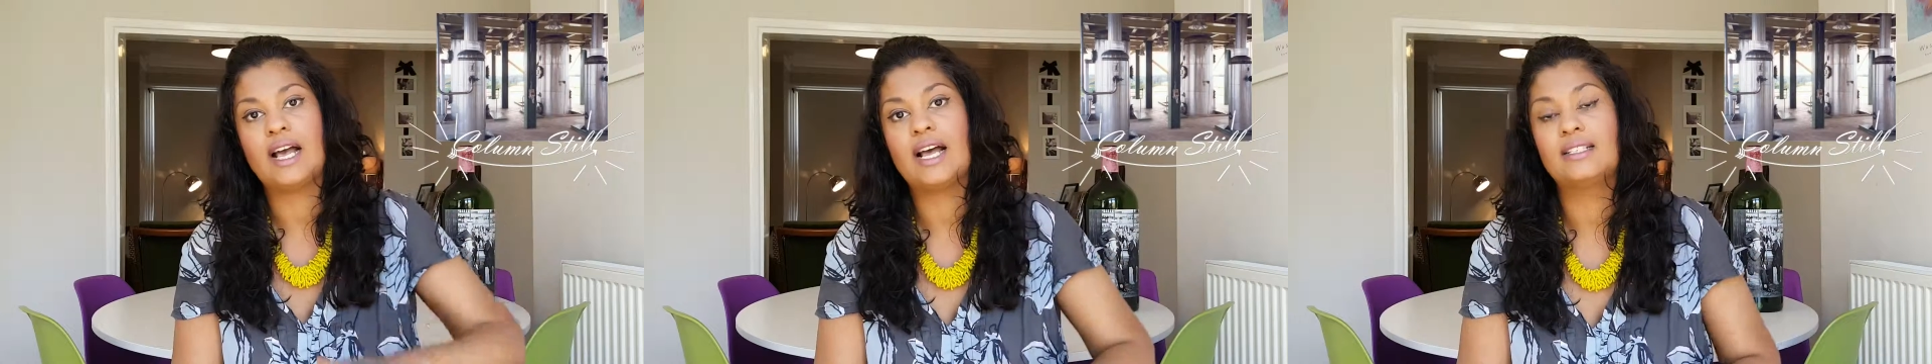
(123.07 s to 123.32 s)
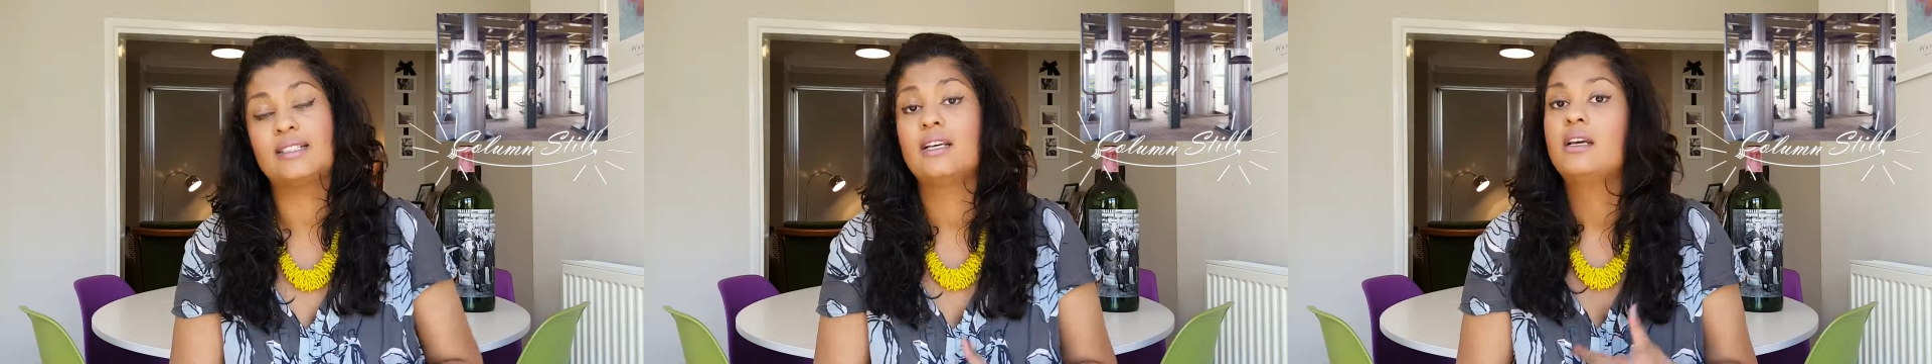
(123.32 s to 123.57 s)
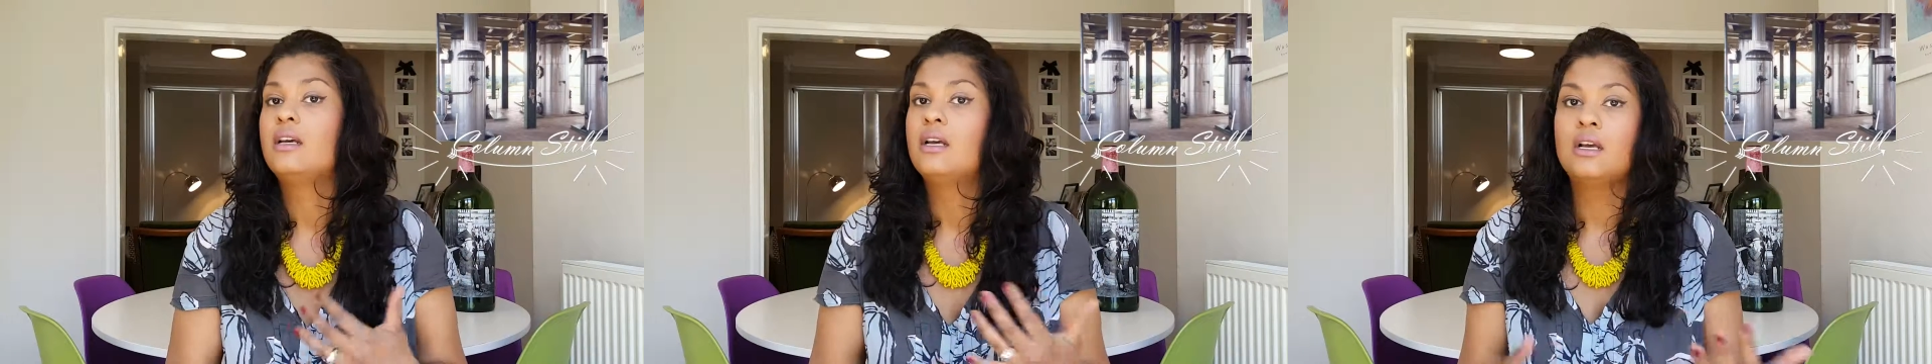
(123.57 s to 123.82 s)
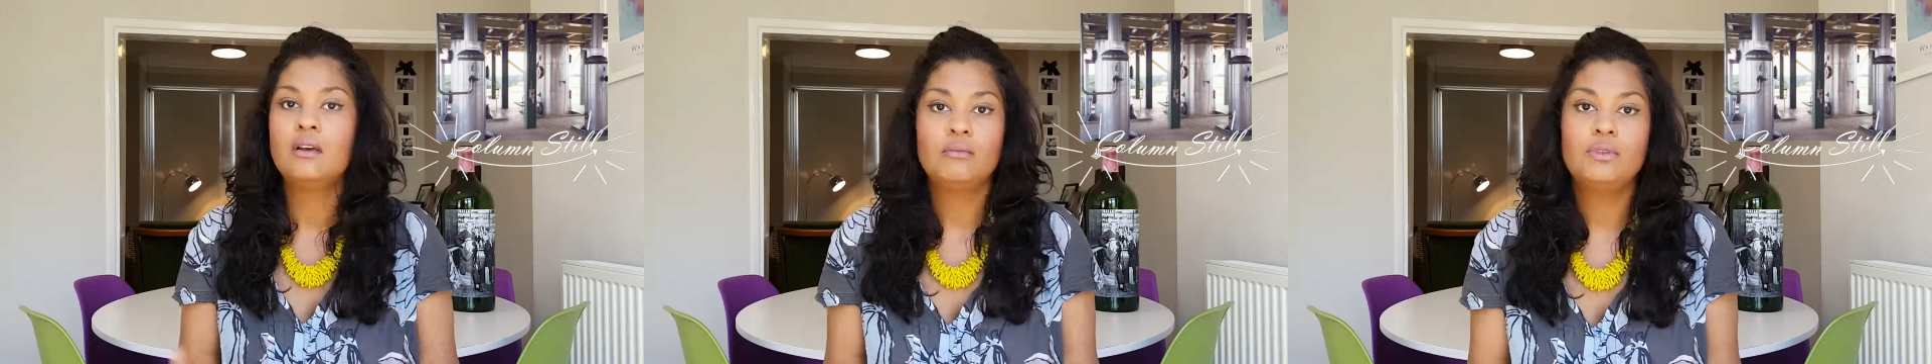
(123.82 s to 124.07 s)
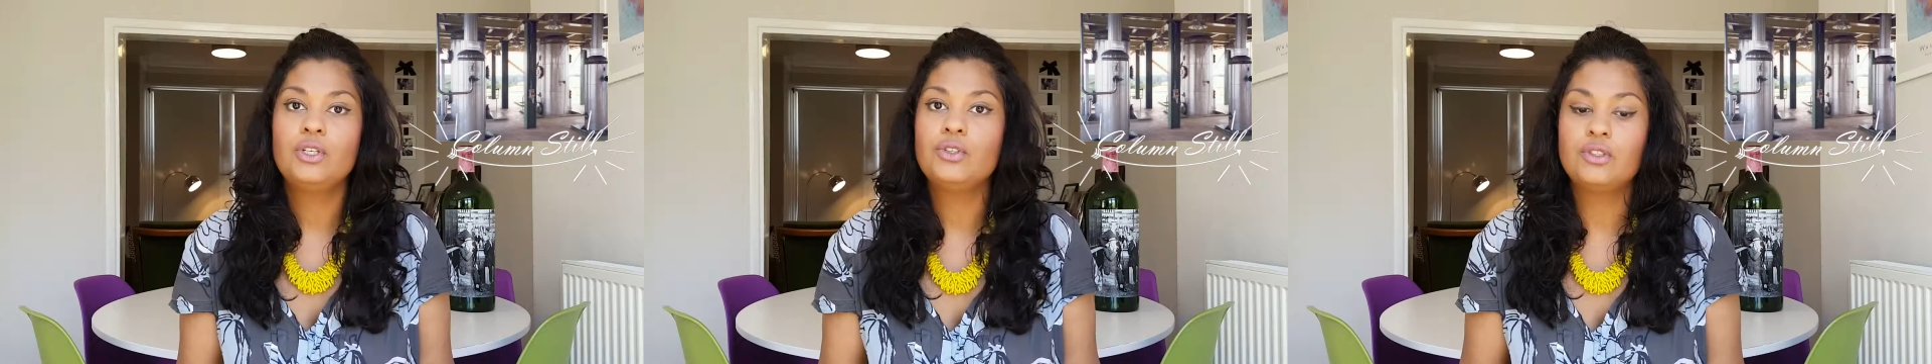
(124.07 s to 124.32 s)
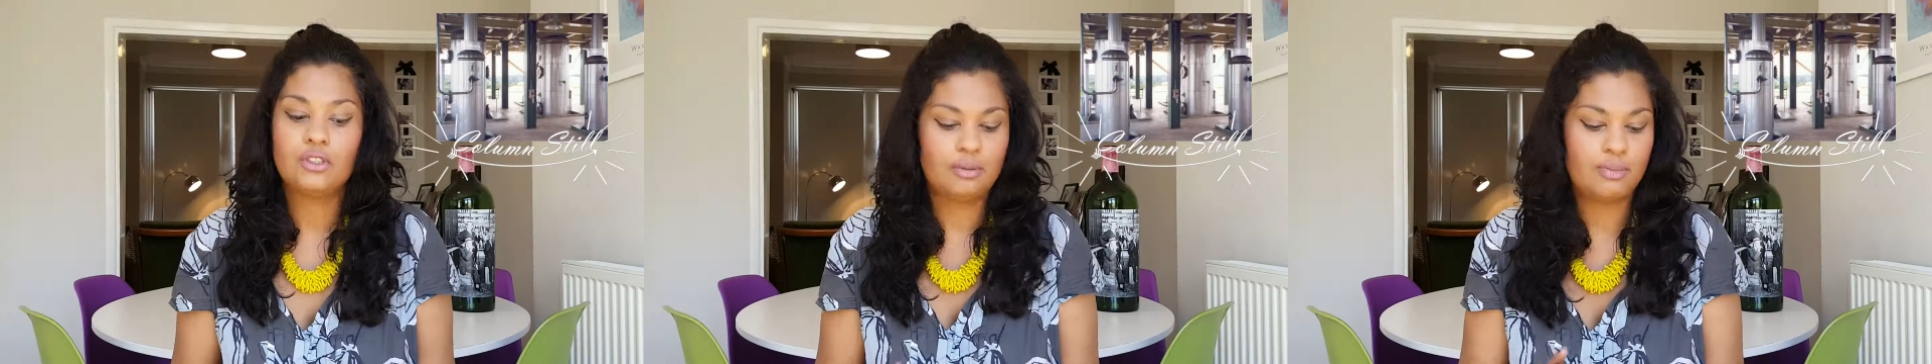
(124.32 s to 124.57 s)
vats,
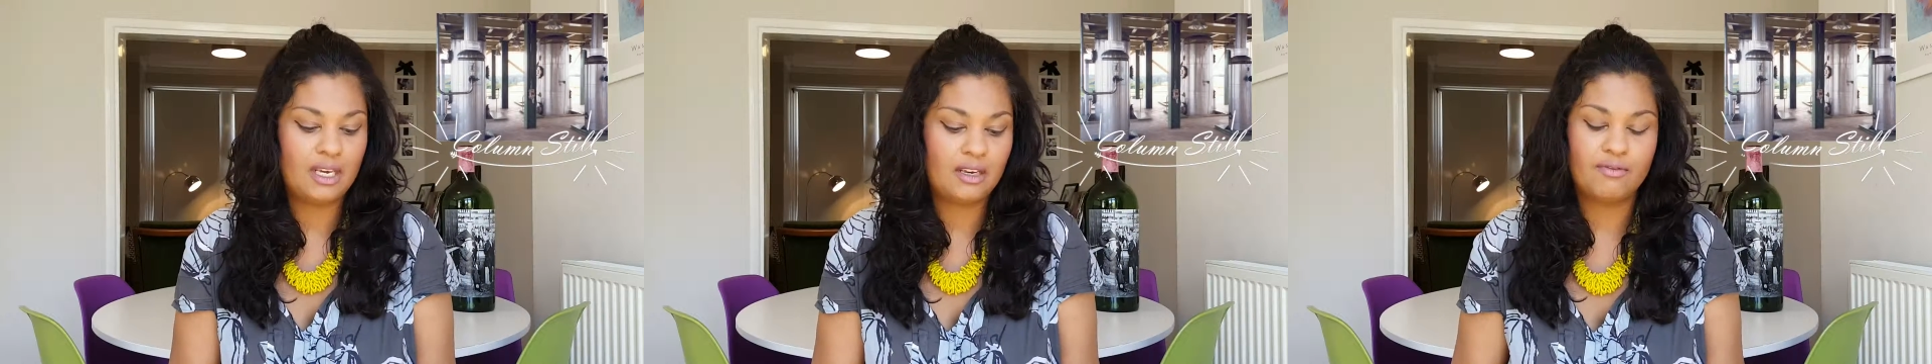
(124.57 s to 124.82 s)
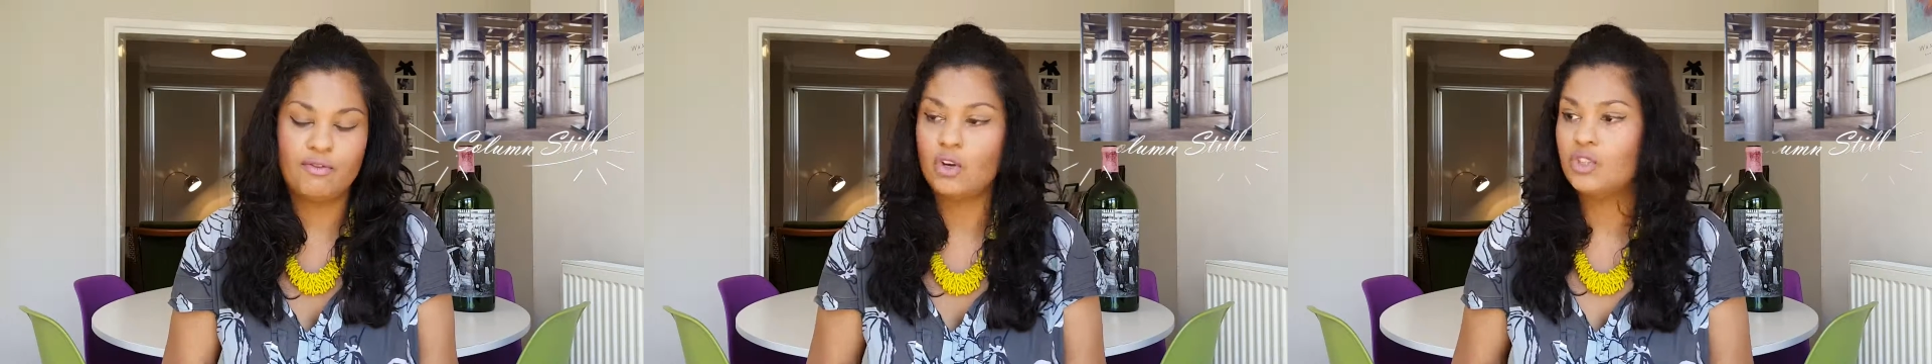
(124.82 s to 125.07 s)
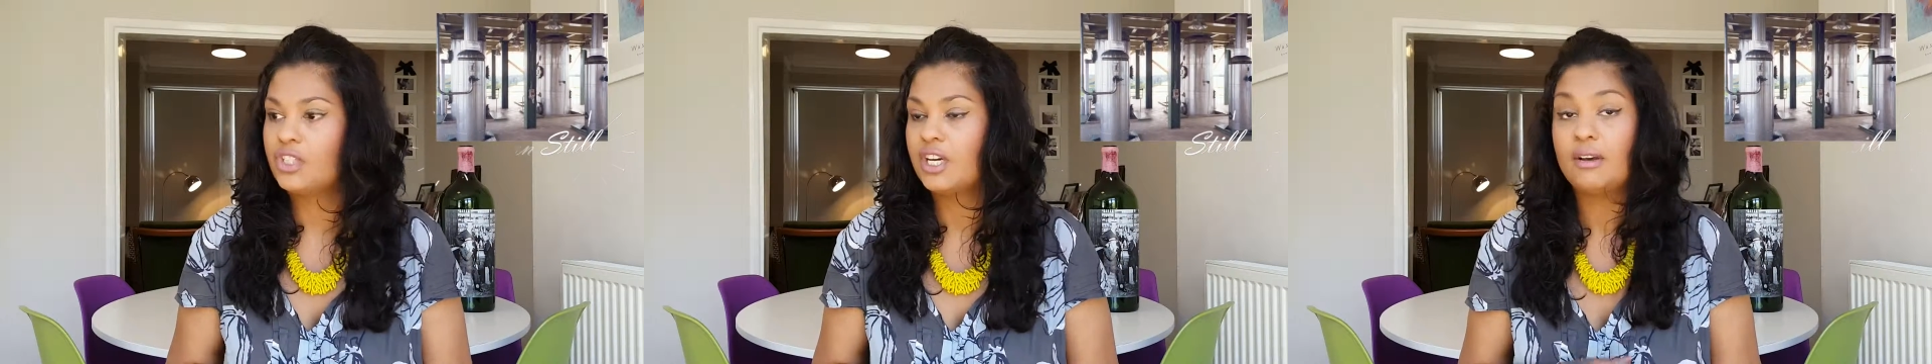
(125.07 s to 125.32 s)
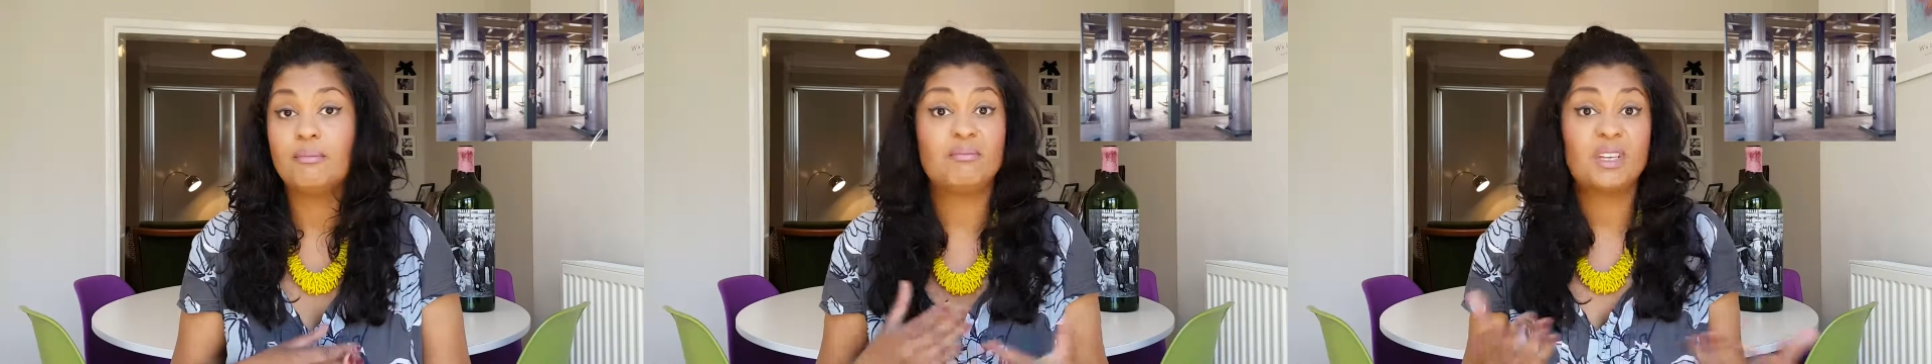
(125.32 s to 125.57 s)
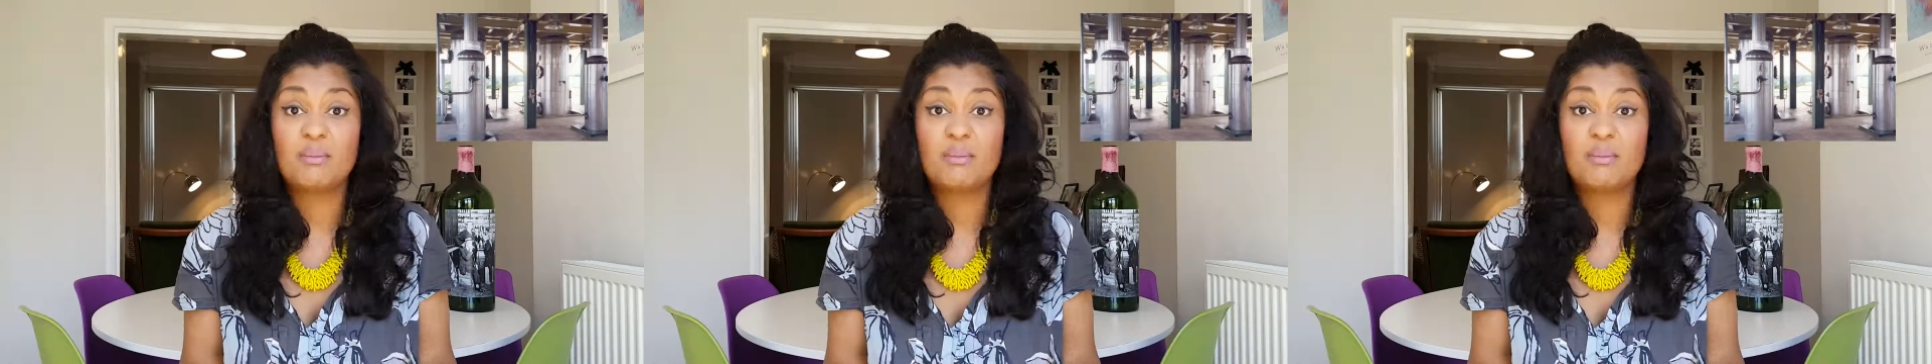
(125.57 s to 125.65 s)
used to make vodka,